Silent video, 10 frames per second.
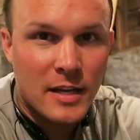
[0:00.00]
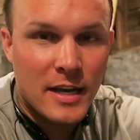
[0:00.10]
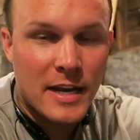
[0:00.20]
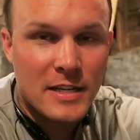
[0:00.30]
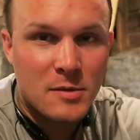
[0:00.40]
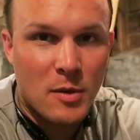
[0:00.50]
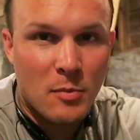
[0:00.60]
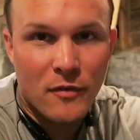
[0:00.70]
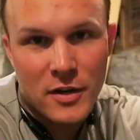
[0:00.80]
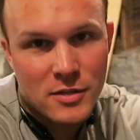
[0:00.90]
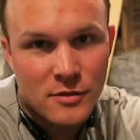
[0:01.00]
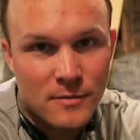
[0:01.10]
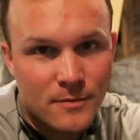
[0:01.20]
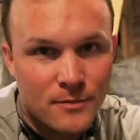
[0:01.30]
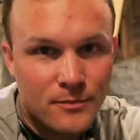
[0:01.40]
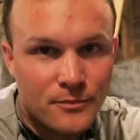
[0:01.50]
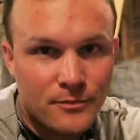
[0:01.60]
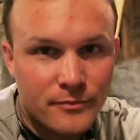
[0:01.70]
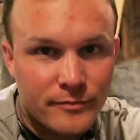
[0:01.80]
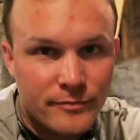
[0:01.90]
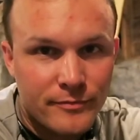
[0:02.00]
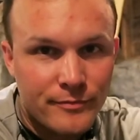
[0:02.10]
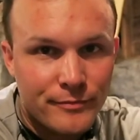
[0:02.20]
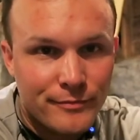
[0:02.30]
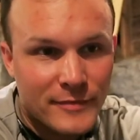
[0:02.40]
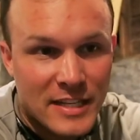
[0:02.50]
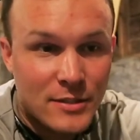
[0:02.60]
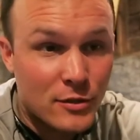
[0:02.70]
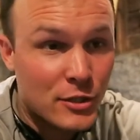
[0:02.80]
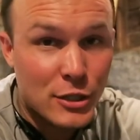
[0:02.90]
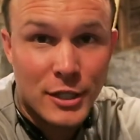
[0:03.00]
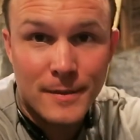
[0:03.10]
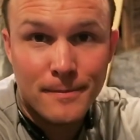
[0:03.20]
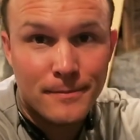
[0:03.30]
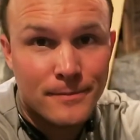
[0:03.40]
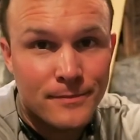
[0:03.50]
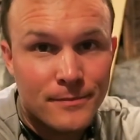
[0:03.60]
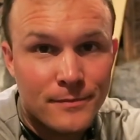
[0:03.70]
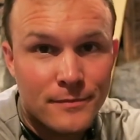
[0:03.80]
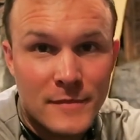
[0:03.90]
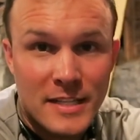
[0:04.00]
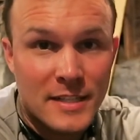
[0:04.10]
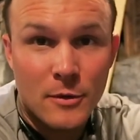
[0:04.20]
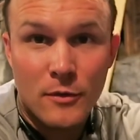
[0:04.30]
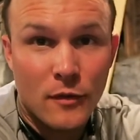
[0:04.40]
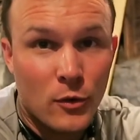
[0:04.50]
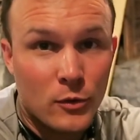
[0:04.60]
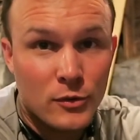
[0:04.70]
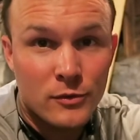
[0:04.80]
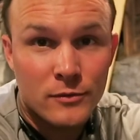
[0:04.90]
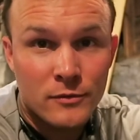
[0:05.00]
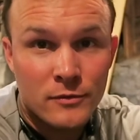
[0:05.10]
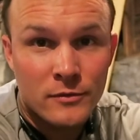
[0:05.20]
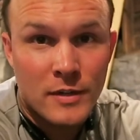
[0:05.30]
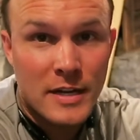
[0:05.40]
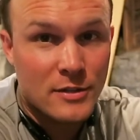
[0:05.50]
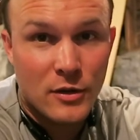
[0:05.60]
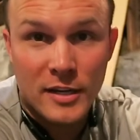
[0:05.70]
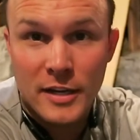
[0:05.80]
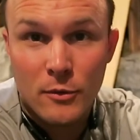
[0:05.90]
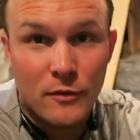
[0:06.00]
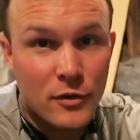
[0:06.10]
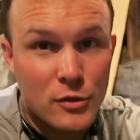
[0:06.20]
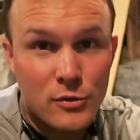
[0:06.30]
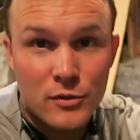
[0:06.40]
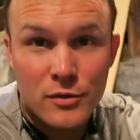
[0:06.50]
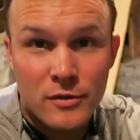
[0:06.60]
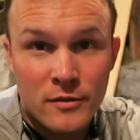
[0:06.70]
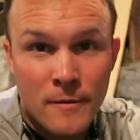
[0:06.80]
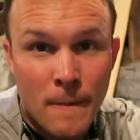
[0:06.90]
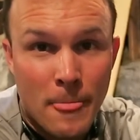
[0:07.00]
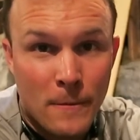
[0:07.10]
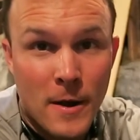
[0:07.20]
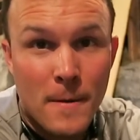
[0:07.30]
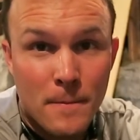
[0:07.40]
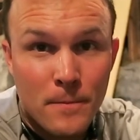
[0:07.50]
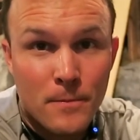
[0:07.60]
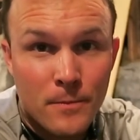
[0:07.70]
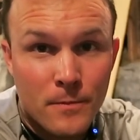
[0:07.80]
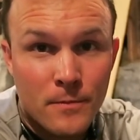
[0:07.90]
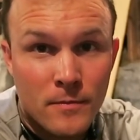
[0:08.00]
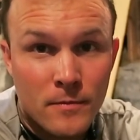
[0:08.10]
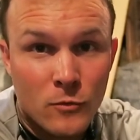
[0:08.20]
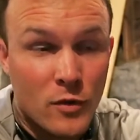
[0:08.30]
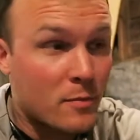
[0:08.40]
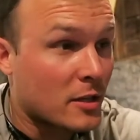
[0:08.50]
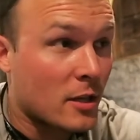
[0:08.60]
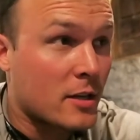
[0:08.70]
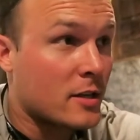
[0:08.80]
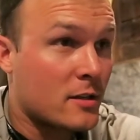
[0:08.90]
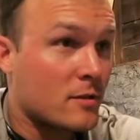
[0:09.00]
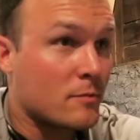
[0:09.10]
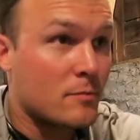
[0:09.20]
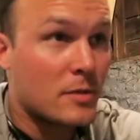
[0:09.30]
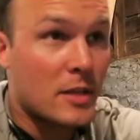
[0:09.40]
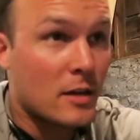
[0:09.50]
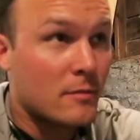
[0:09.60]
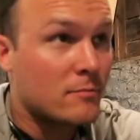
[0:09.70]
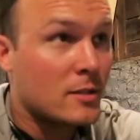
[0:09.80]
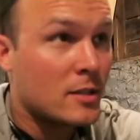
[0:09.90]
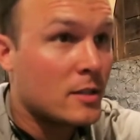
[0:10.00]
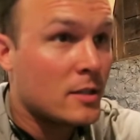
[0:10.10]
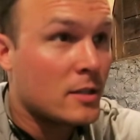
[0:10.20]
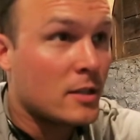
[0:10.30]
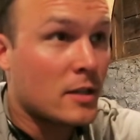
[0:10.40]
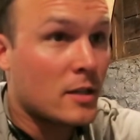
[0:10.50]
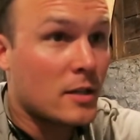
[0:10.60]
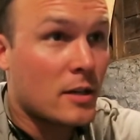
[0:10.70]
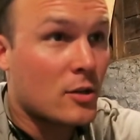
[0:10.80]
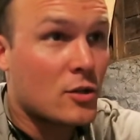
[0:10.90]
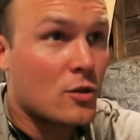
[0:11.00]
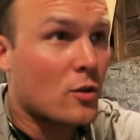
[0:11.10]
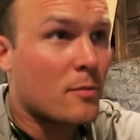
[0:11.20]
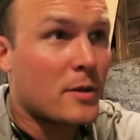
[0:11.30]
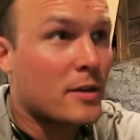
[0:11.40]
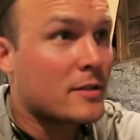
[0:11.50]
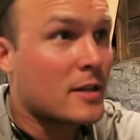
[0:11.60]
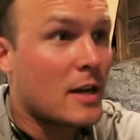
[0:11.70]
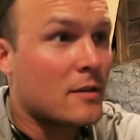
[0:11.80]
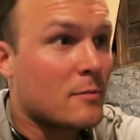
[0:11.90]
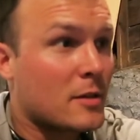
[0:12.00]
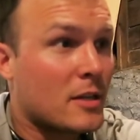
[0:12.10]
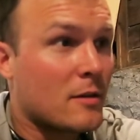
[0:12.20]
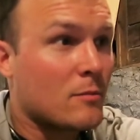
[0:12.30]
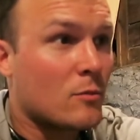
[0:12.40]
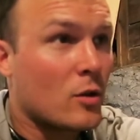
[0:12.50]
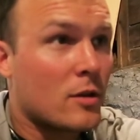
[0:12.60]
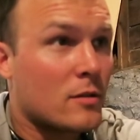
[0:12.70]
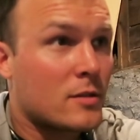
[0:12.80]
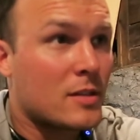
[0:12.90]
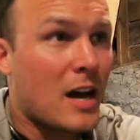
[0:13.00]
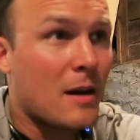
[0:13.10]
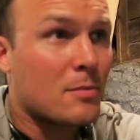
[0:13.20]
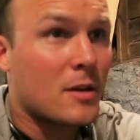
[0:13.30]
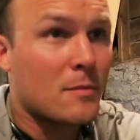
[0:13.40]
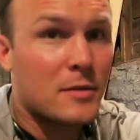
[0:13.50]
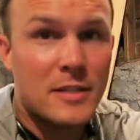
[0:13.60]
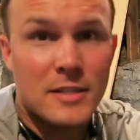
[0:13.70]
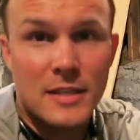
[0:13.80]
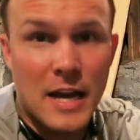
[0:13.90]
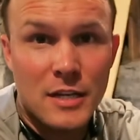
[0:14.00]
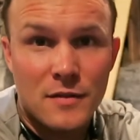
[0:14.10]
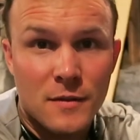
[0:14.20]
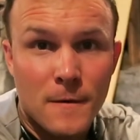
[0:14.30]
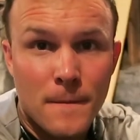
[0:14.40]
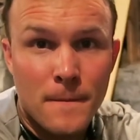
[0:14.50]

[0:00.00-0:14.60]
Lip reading: and he has to be a professional. Has to do a good job. Has to get referrals. Has to know how to get reviews, right? We've been lucky to become, in our short period of time, to become one of the top companies in Nashville,